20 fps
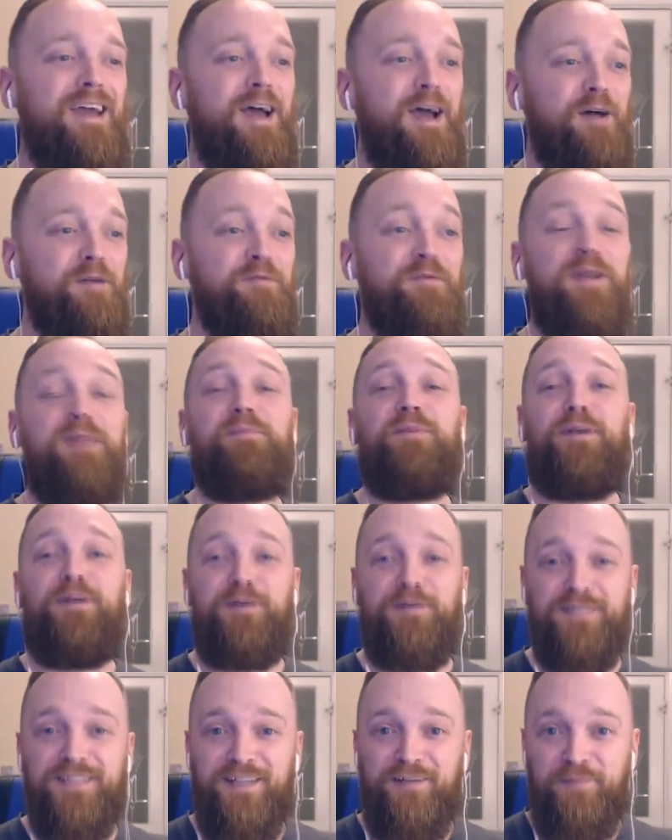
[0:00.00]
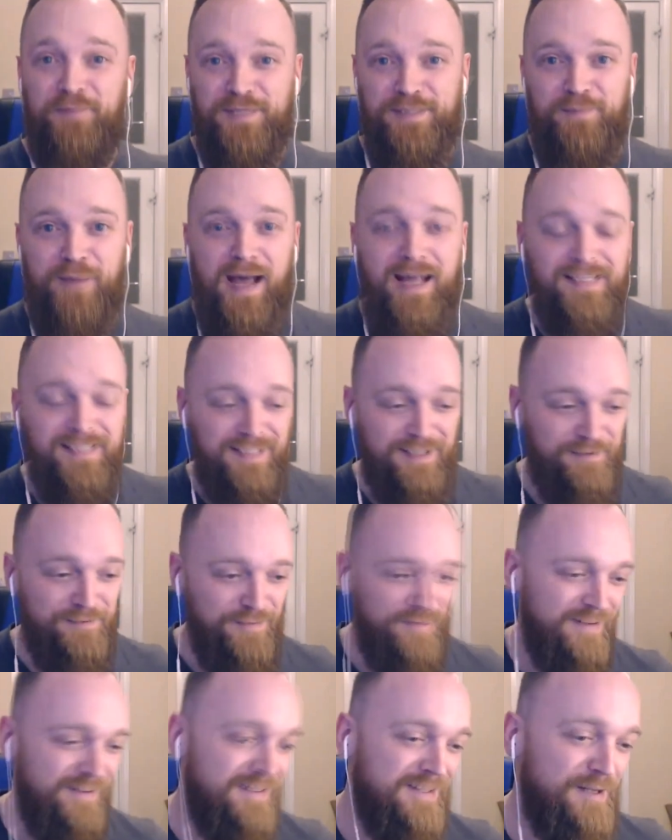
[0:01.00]
uh, reproductive perspective,
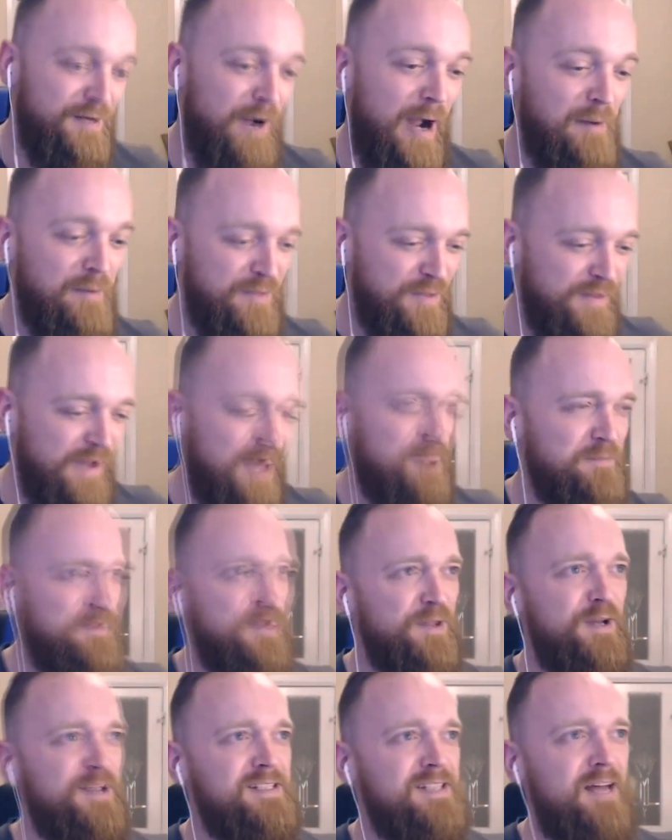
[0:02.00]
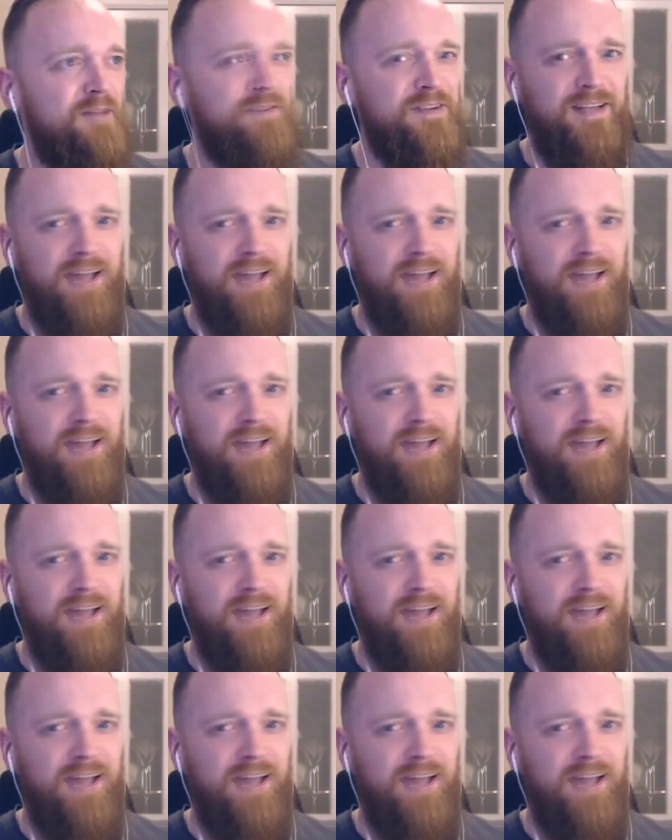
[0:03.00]
you know, I'm I'm 37